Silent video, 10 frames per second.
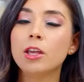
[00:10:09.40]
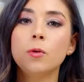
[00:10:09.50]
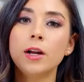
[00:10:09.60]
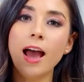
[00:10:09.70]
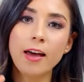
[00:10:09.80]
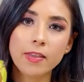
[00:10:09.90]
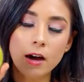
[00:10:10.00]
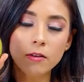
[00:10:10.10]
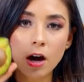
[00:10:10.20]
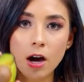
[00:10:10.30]
You want to add the
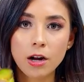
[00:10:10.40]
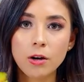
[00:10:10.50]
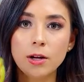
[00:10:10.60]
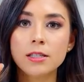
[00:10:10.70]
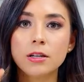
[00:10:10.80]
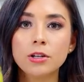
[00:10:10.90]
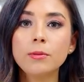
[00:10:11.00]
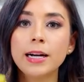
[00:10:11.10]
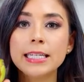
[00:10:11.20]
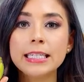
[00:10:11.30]
avocado until
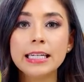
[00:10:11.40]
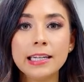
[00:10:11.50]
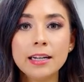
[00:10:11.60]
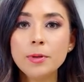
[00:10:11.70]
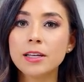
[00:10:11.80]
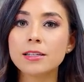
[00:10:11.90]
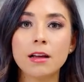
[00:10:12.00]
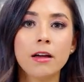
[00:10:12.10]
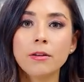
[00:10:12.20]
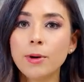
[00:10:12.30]
you're ready to eat it, because
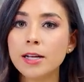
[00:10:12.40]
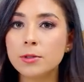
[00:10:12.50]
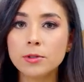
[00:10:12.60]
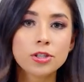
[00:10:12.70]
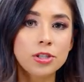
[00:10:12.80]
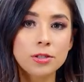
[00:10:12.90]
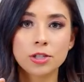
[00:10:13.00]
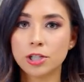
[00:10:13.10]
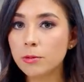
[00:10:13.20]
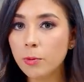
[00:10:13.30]
otherwise it will
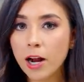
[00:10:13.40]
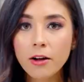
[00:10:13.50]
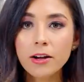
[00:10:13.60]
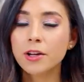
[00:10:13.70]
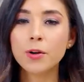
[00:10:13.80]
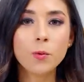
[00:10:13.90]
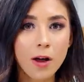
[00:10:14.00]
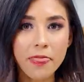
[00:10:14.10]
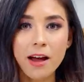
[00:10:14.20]
just turn brown and you don't want